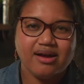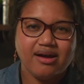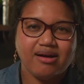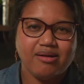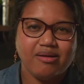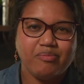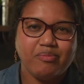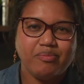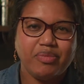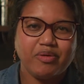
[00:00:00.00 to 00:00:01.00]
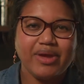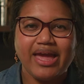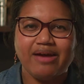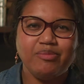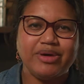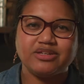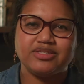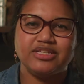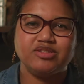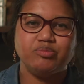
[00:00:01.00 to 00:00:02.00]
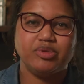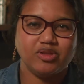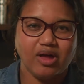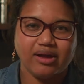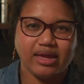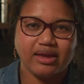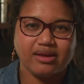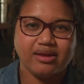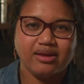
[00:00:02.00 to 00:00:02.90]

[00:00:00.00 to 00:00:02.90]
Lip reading: but we have a better sense of belonging.